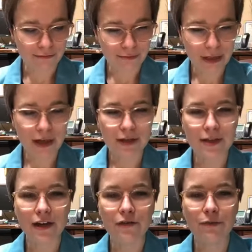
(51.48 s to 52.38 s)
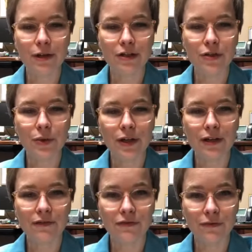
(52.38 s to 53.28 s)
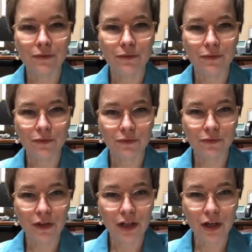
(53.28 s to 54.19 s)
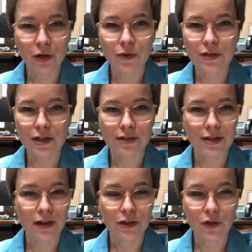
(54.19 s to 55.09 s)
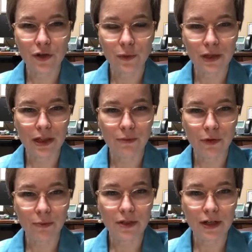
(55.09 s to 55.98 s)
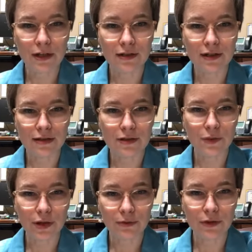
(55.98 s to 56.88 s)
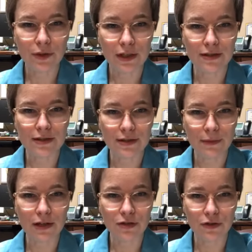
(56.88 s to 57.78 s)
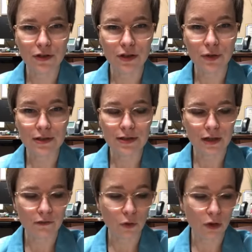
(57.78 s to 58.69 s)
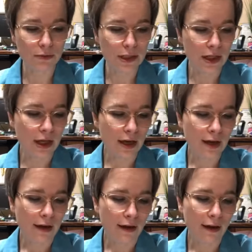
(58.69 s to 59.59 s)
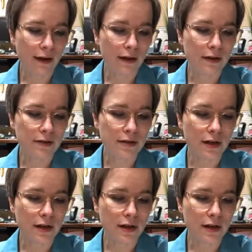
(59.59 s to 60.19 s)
because I've been doing videos and telling you that I want to keep you updated, this is what I'm doing, is to make sure that you can stay informed. And